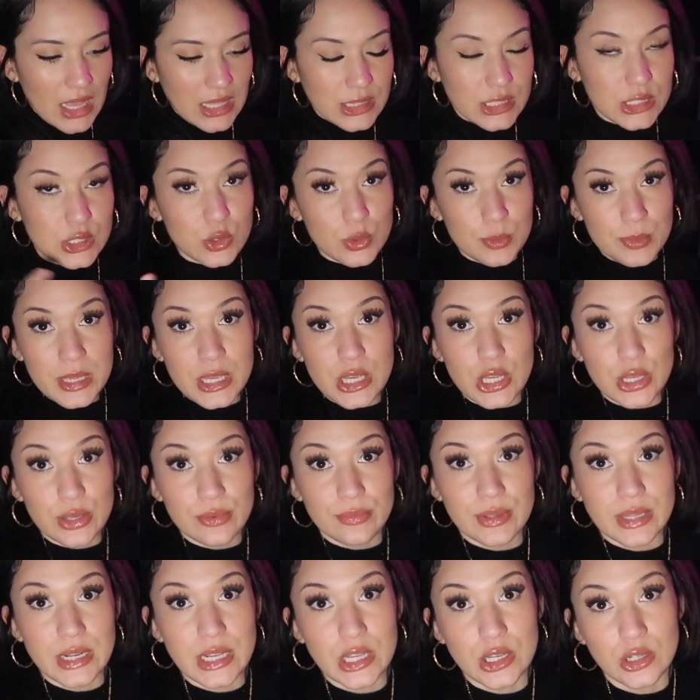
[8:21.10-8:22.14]
this will be a good
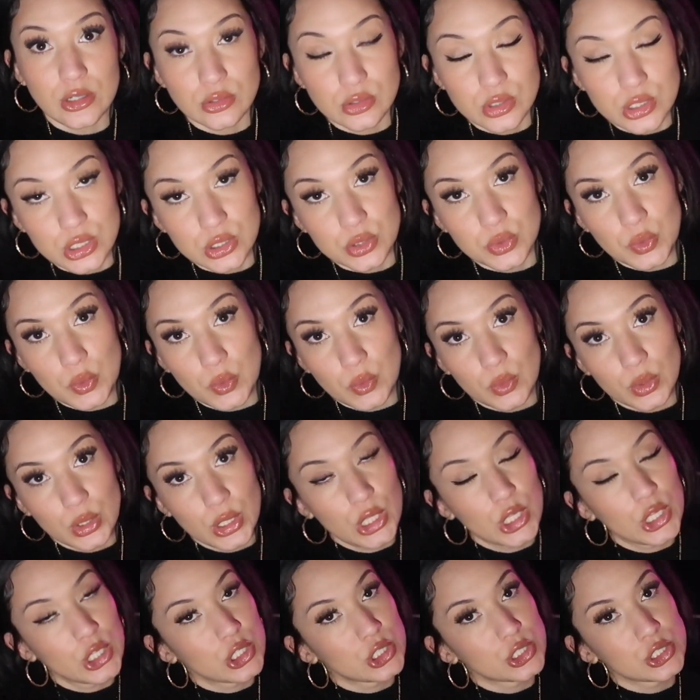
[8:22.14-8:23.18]
video to
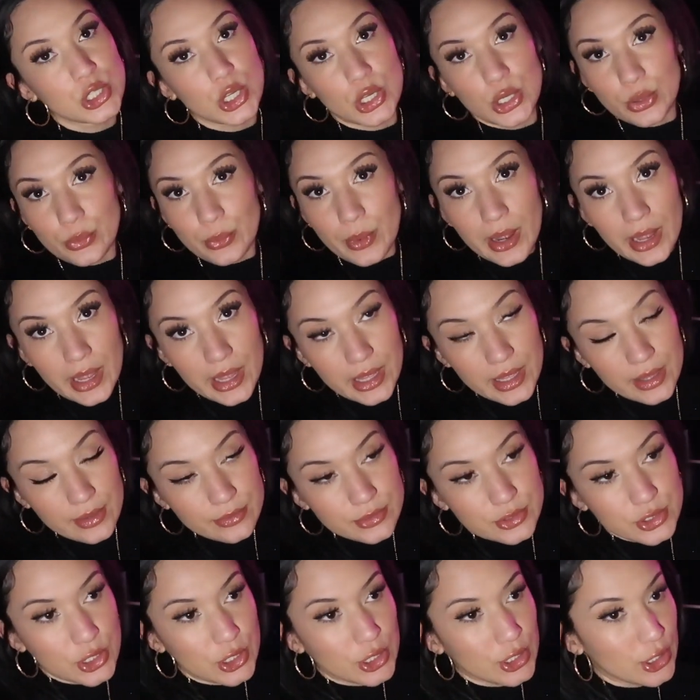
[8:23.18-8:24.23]
show your
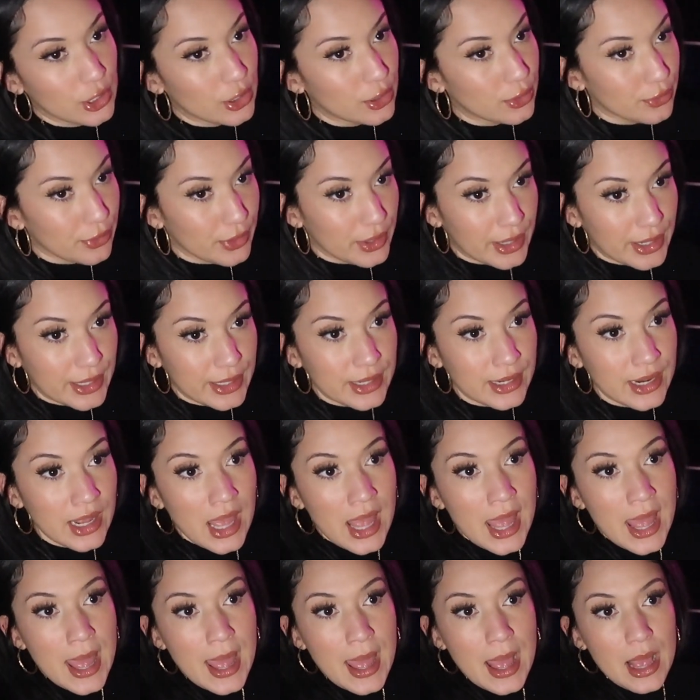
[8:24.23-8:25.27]
wife, show your girlfriend,
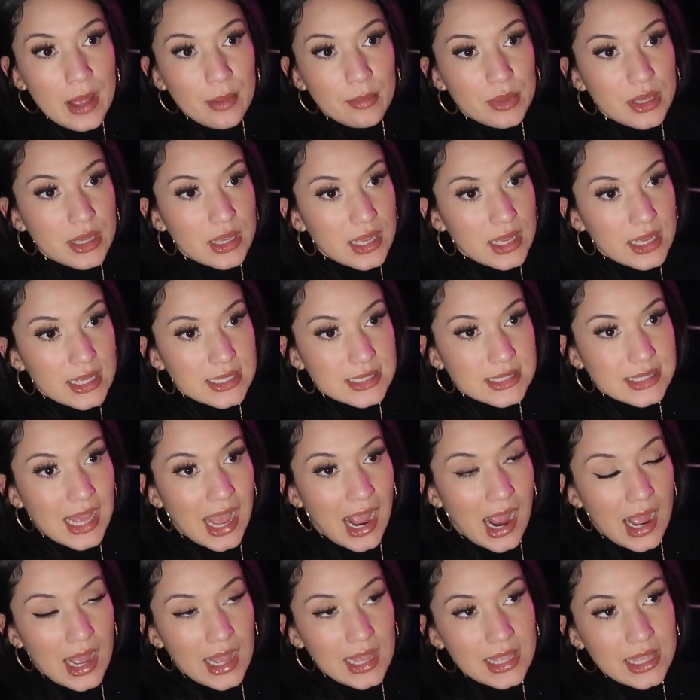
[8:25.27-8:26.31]
because
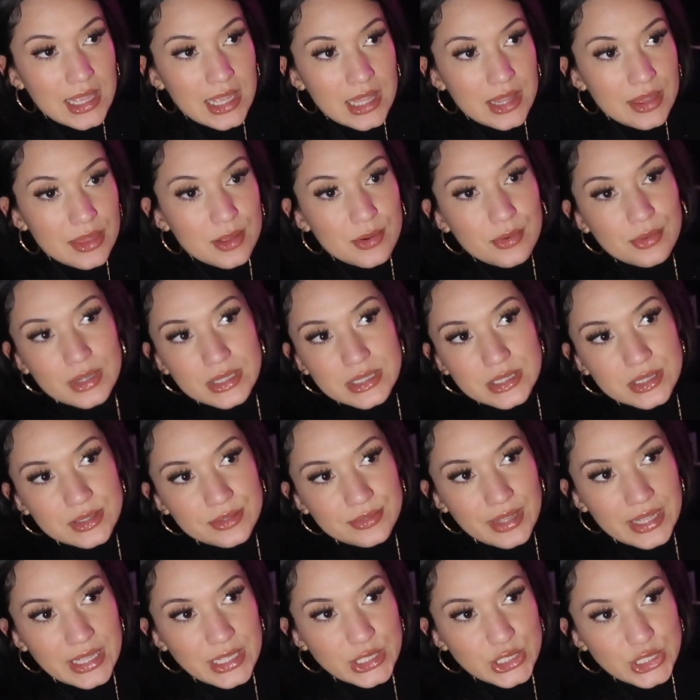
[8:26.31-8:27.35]
I get the
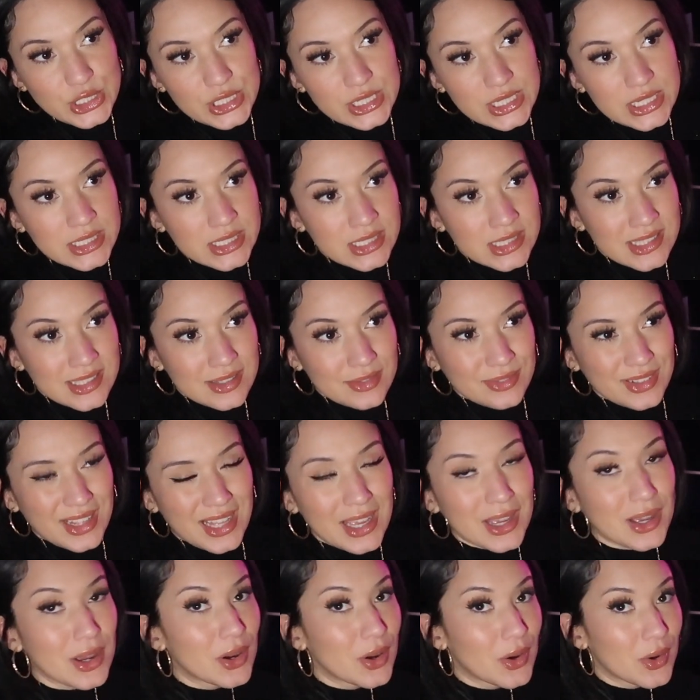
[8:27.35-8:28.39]
reservations of
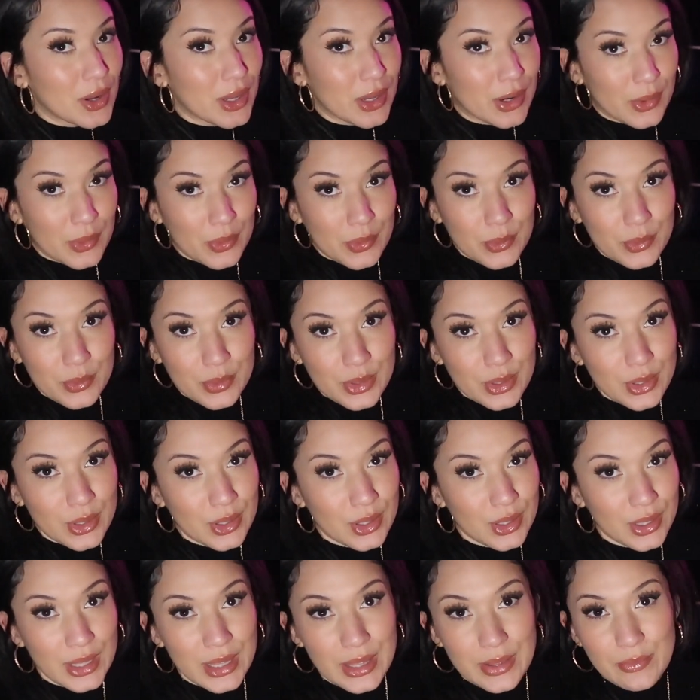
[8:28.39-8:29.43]
like, oh, I don't
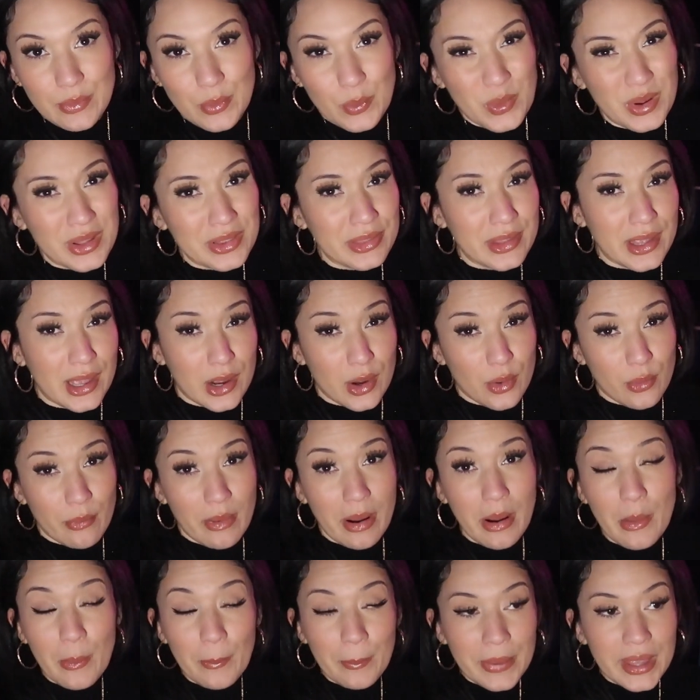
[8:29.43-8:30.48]
even want that
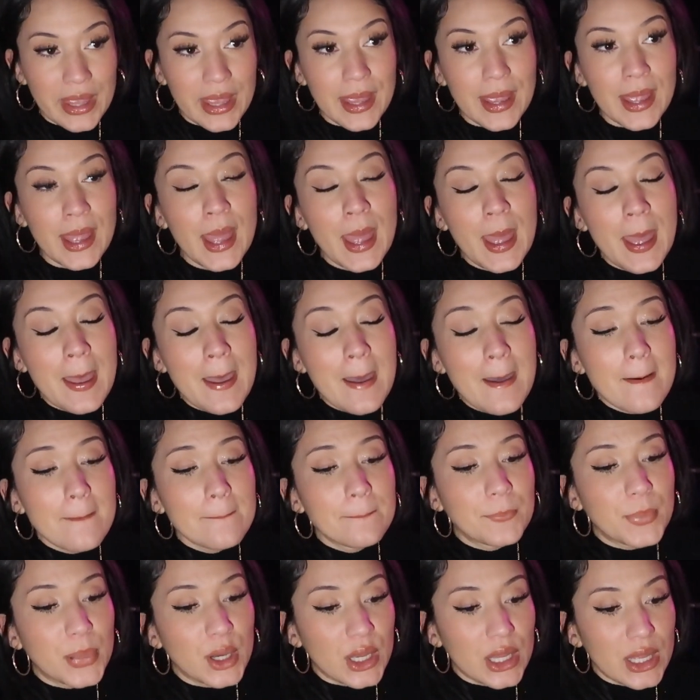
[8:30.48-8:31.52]
around me.
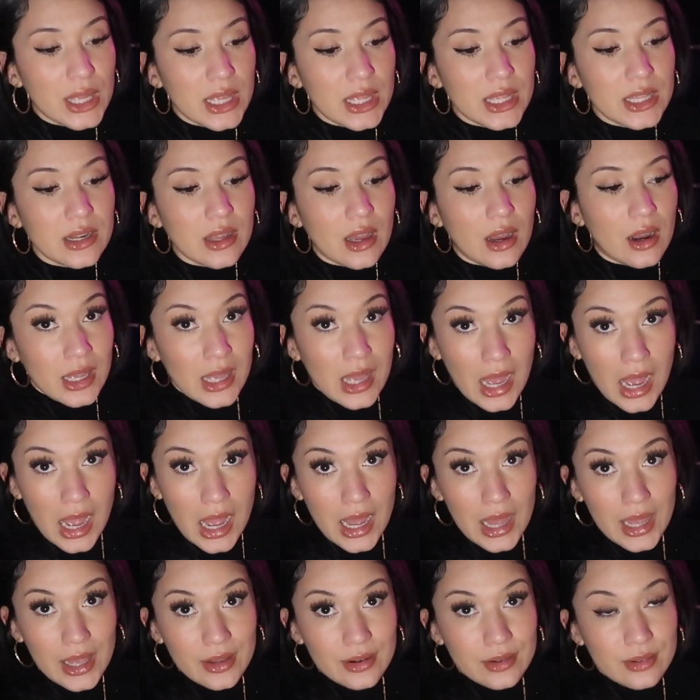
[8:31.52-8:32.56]
But
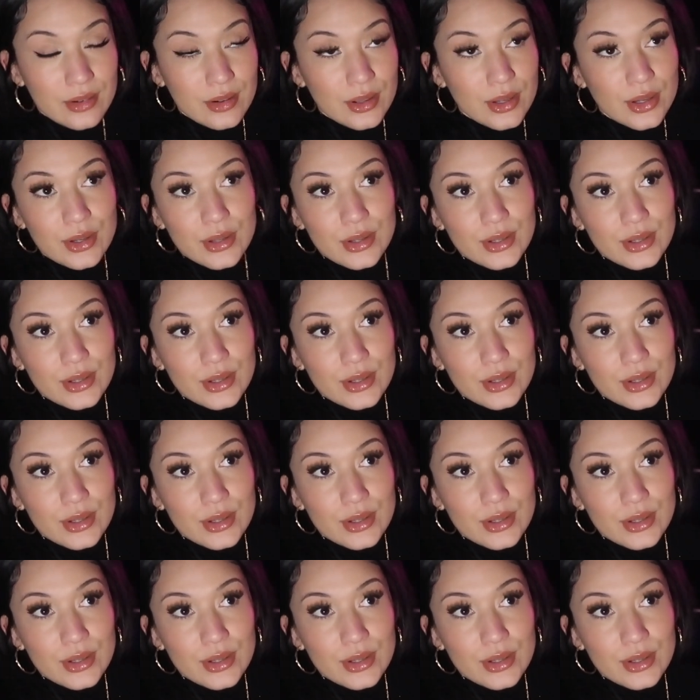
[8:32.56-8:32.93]
God